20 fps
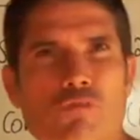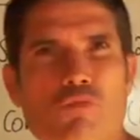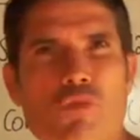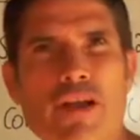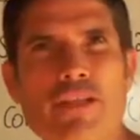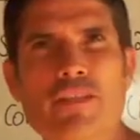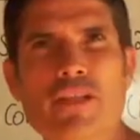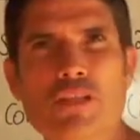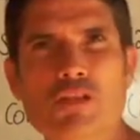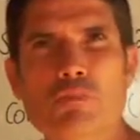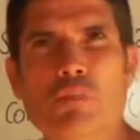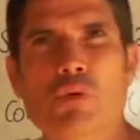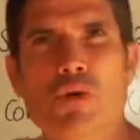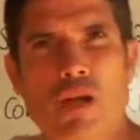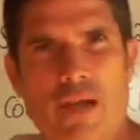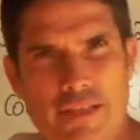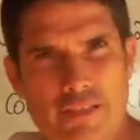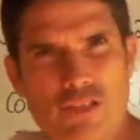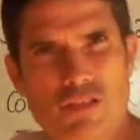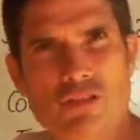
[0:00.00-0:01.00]
read this book,
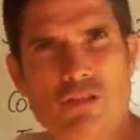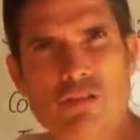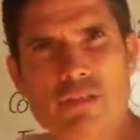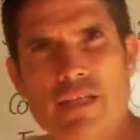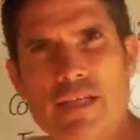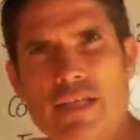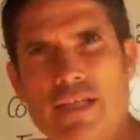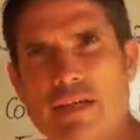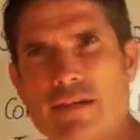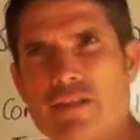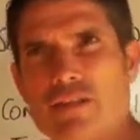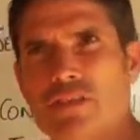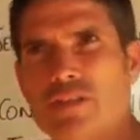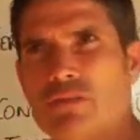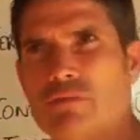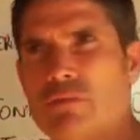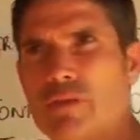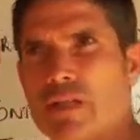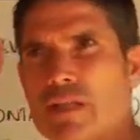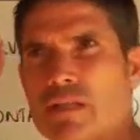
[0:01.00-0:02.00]
I strongly encourage you
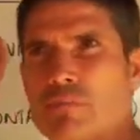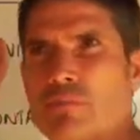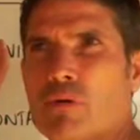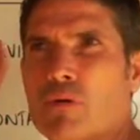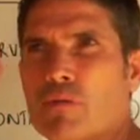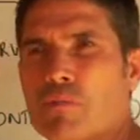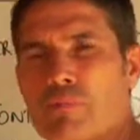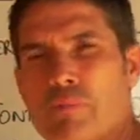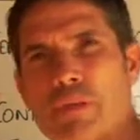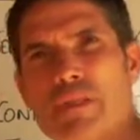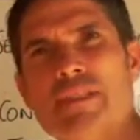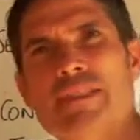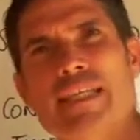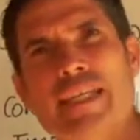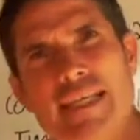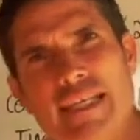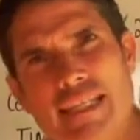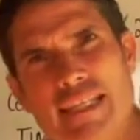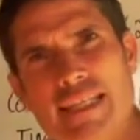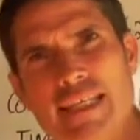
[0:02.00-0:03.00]
to read the book,
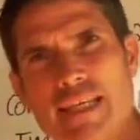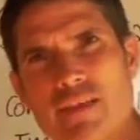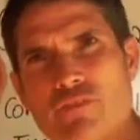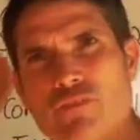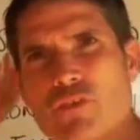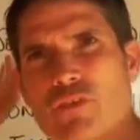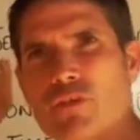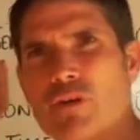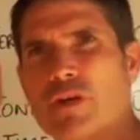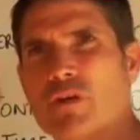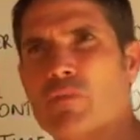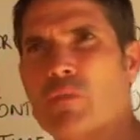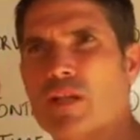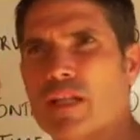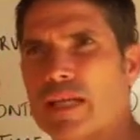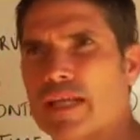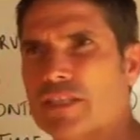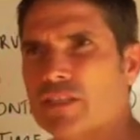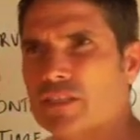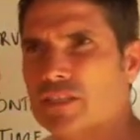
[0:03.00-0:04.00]
particularly if you're in a
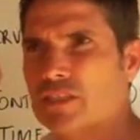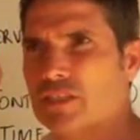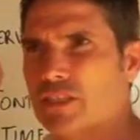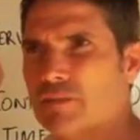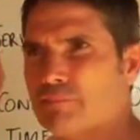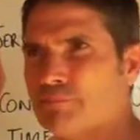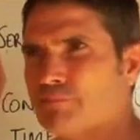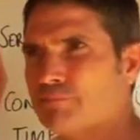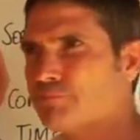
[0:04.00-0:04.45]
relationship.